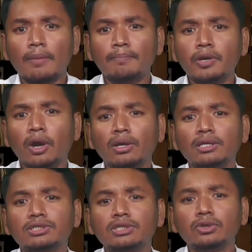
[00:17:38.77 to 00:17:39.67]
Beyond
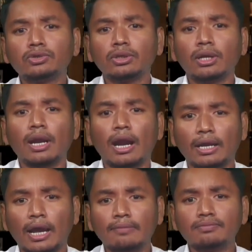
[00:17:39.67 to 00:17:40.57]
institutional
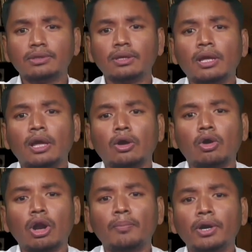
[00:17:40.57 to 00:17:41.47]
archives,
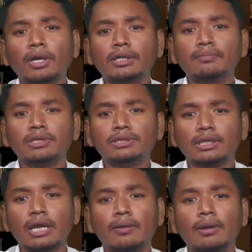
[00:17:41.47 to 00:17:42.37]
collaborative
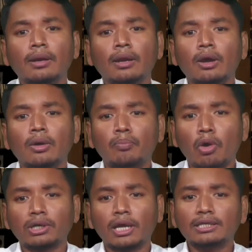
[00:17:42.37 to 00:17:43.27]
digital
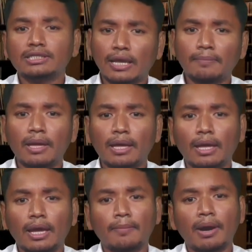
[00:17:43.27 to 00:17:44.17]
portals have
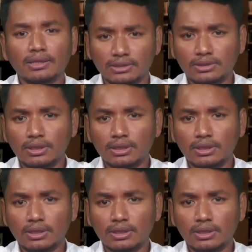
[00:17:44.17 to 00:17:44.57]
emerged.